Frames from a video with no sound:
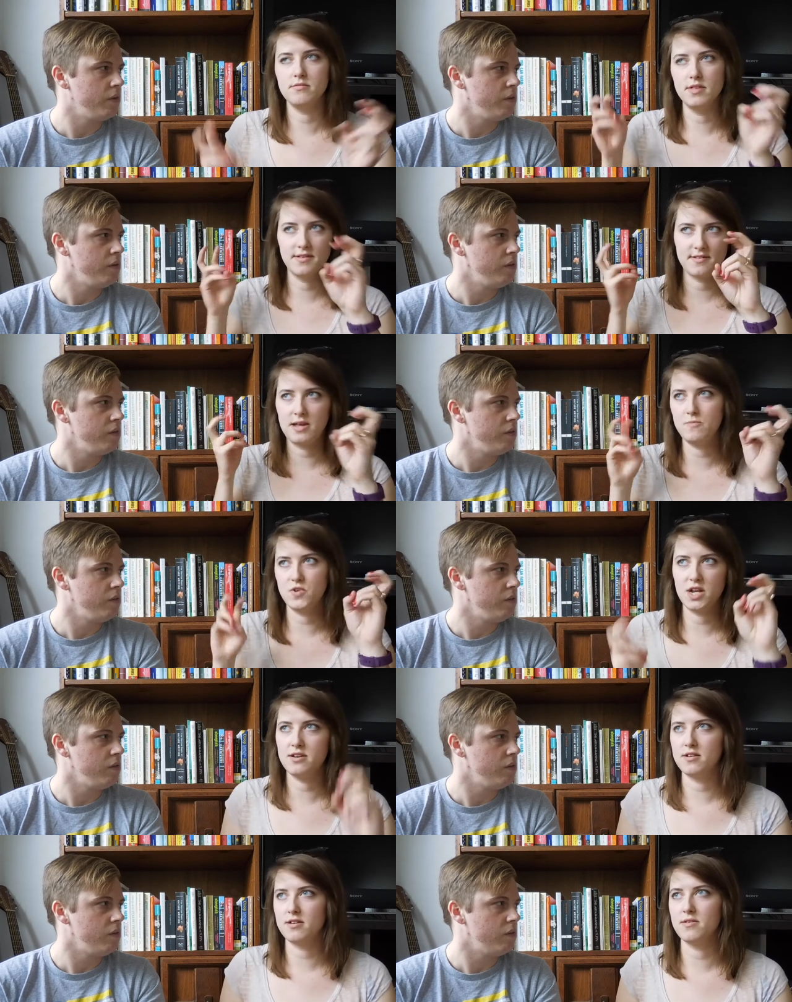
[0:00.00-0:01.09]
Speaker 1: the same
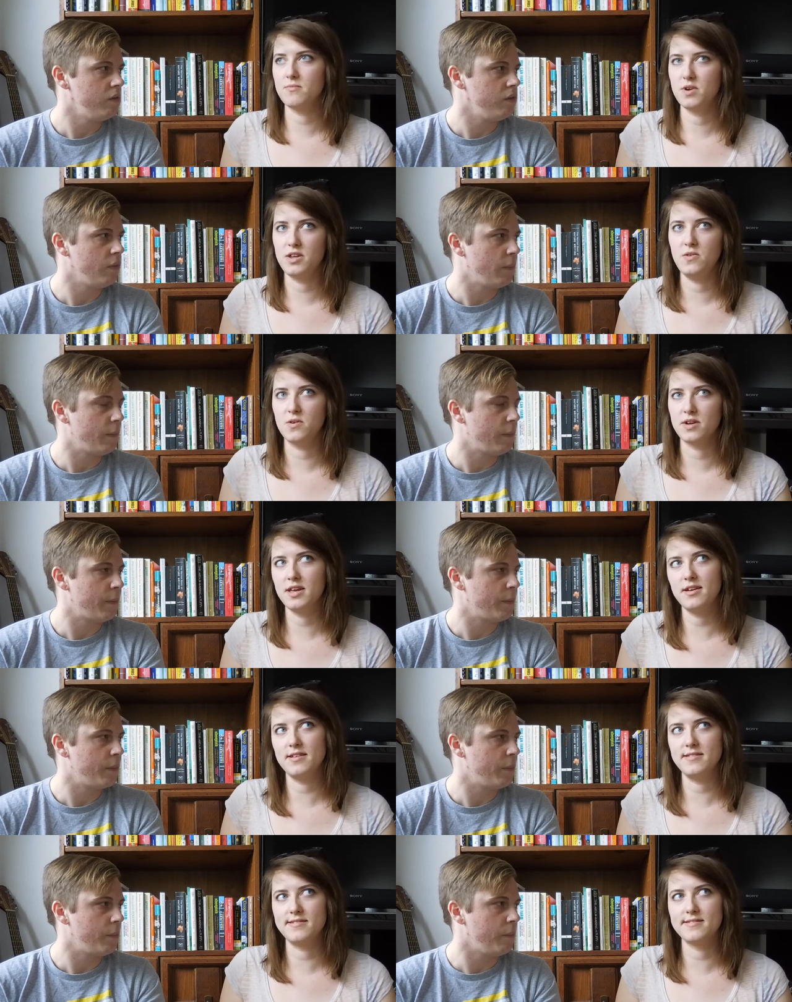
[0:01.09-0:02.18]
gender when you were
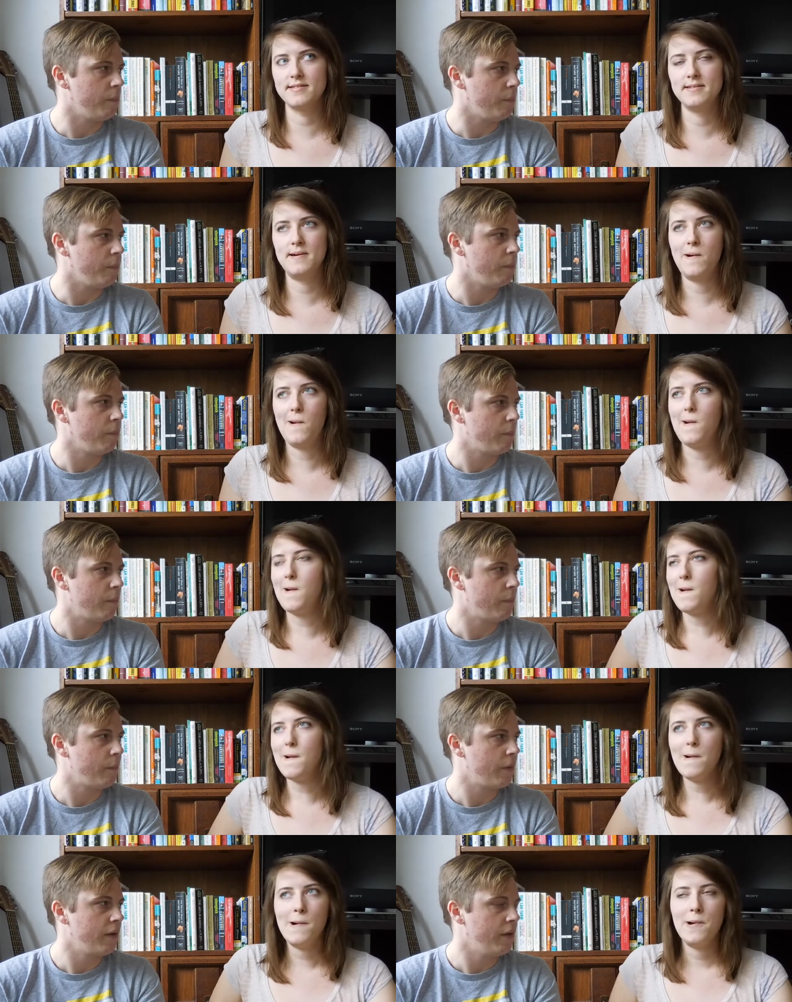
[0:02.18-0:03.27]
kids. Mm-hmm
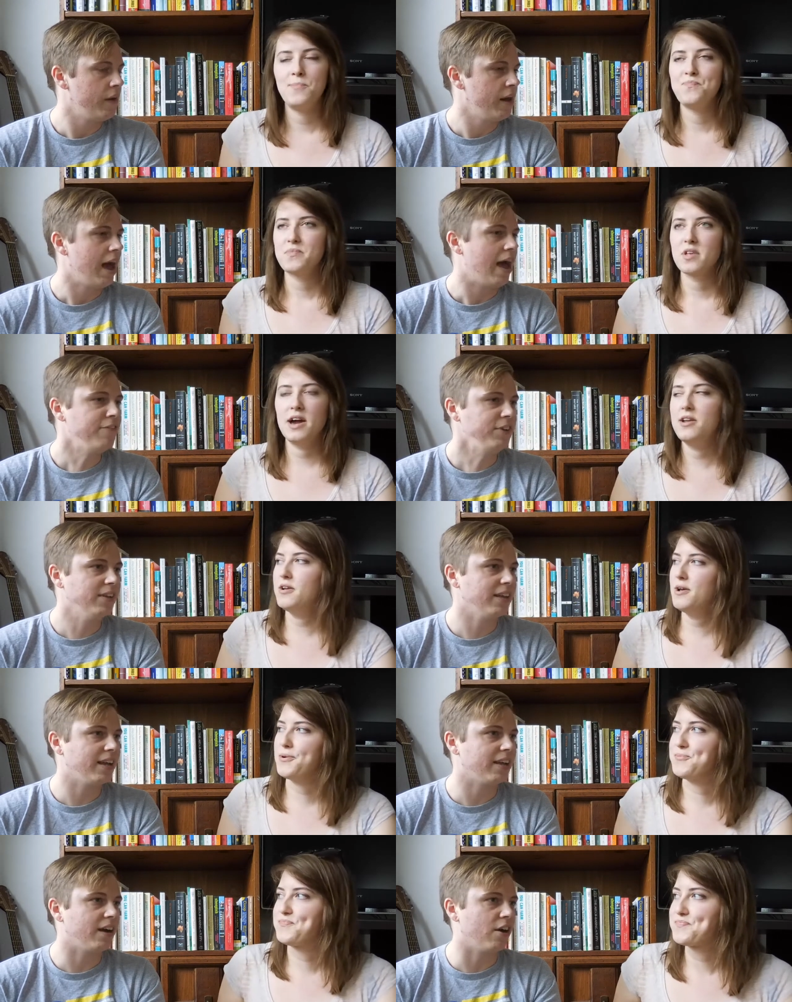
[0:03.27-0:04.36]
I feel I
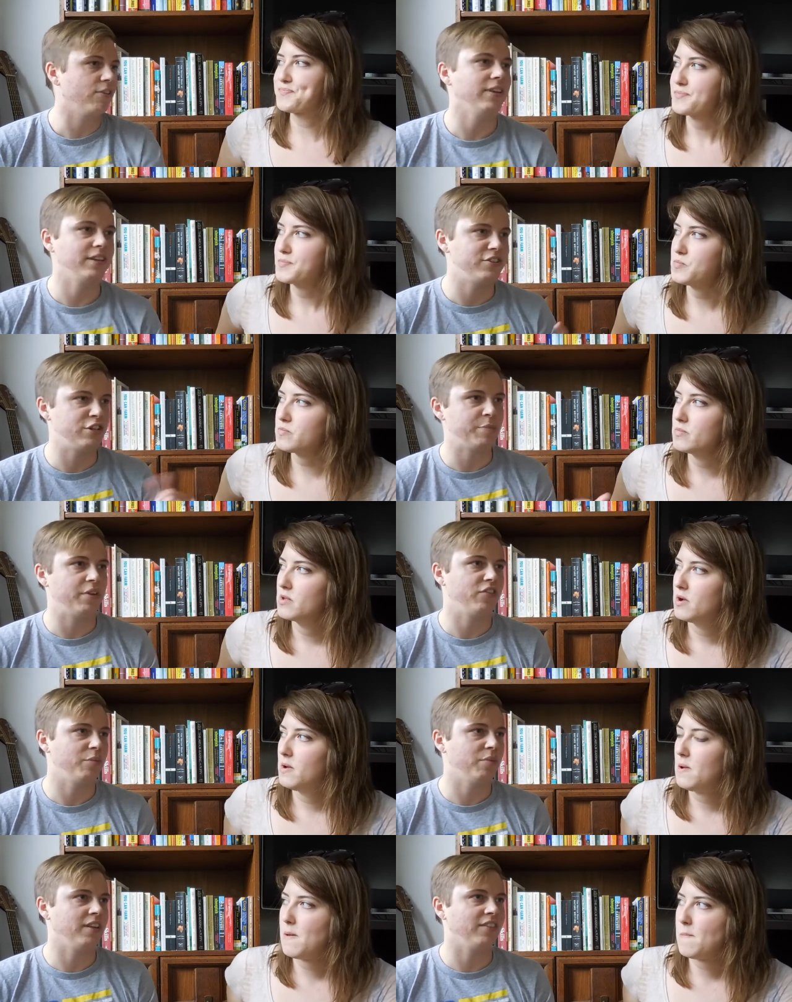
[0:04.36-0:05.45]
like our relationship as
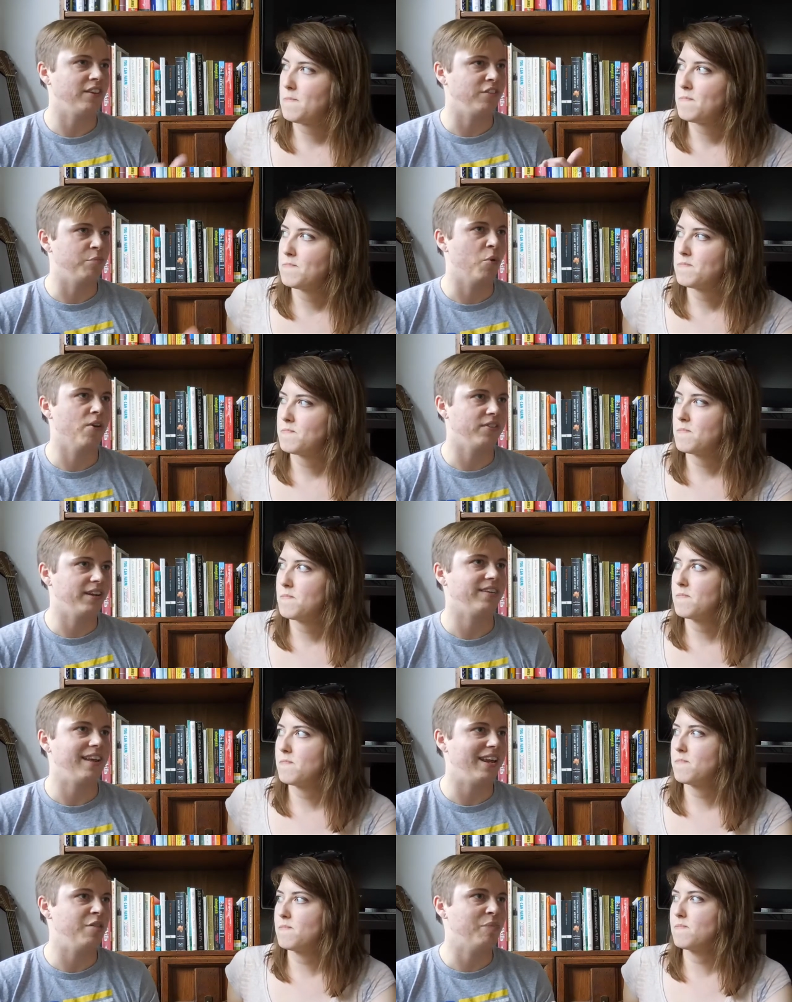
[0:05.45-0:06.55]
Speaker 2: siblings is more
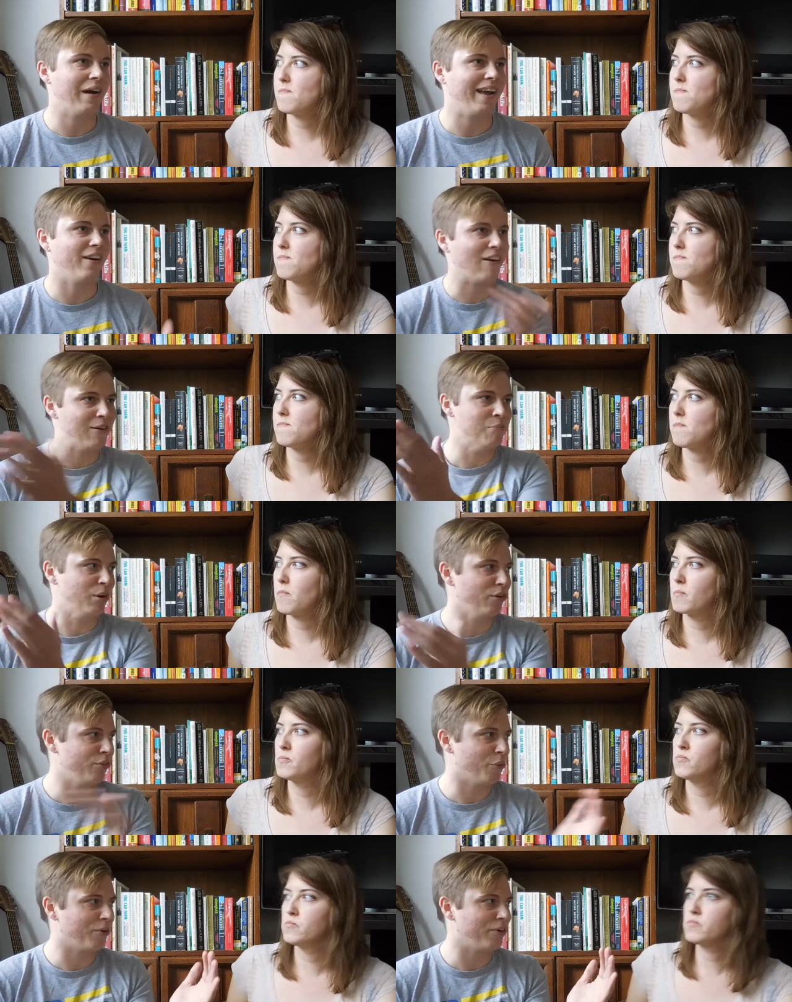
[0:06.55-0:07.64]
dictated by our
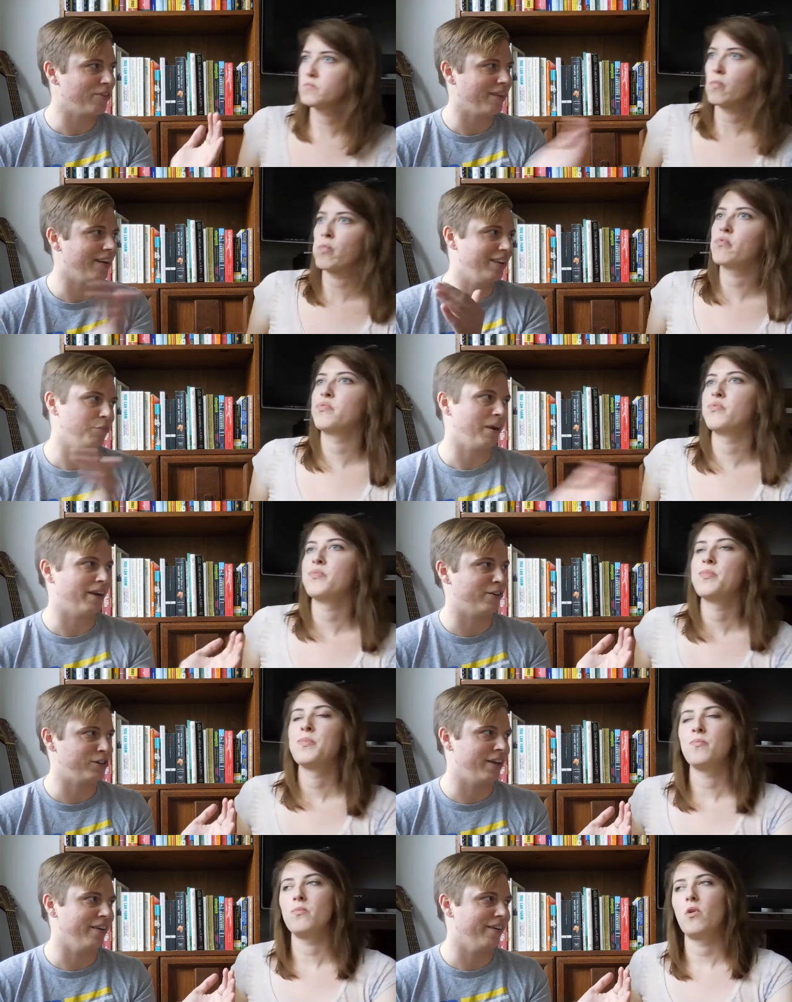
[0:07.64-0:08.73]
birth order than it is by our
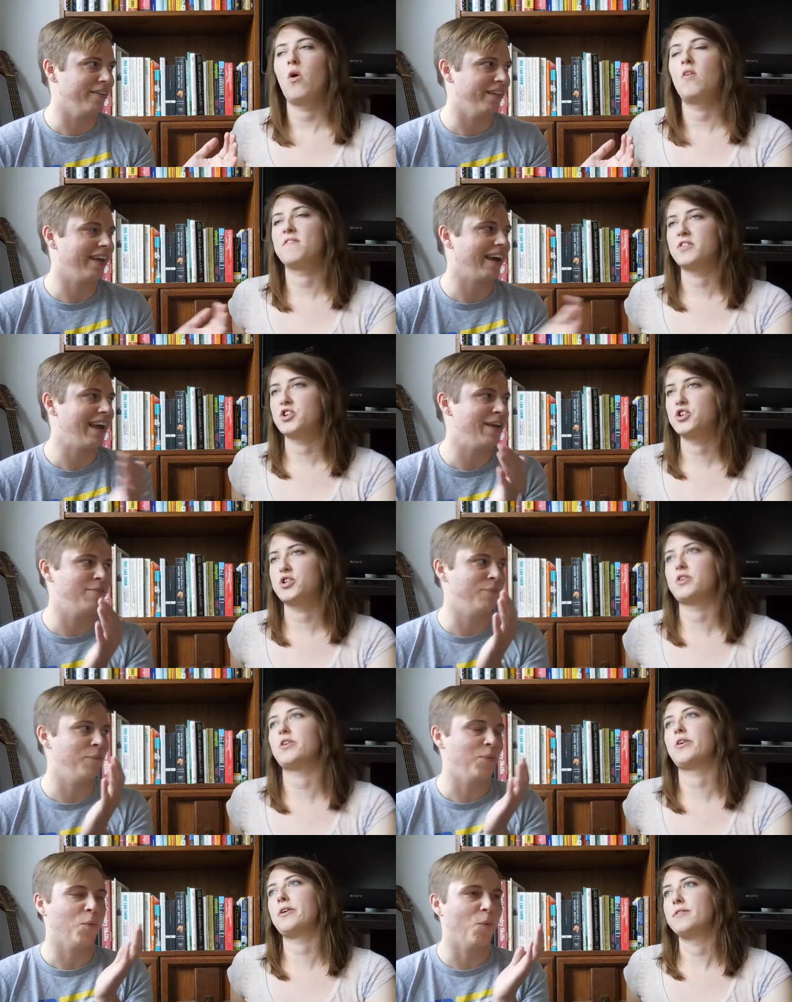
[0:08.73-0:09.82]
gender. Oh, like I am
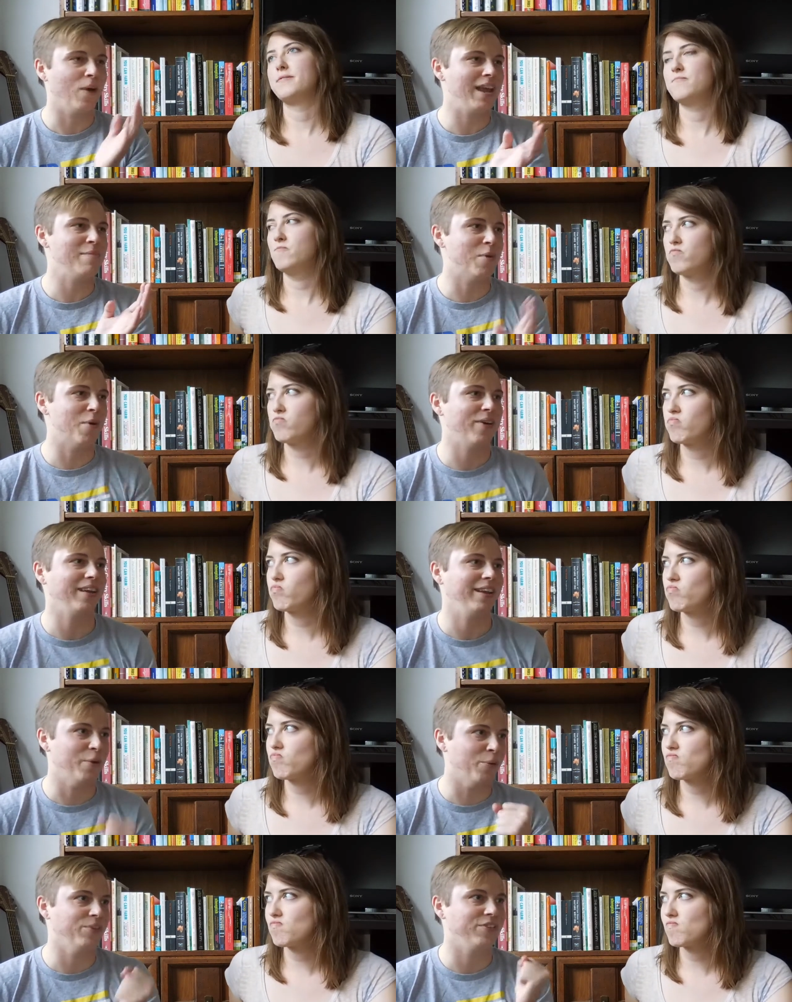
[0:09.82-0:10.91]
sure. way more a
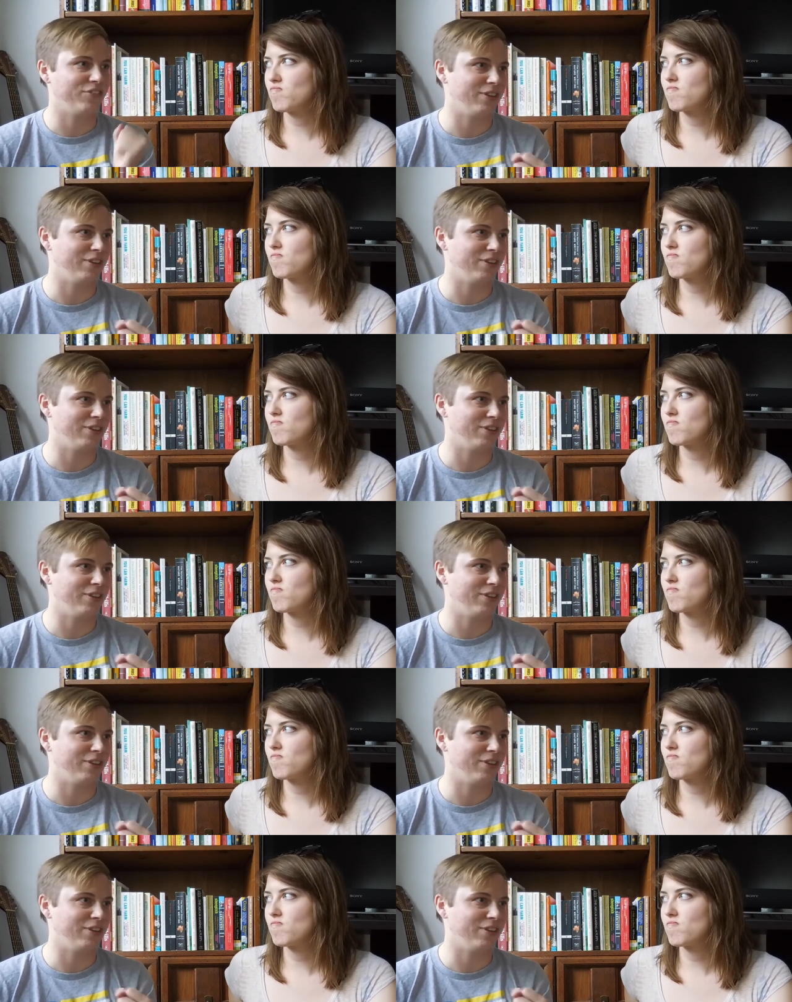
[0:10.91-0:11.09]
oldest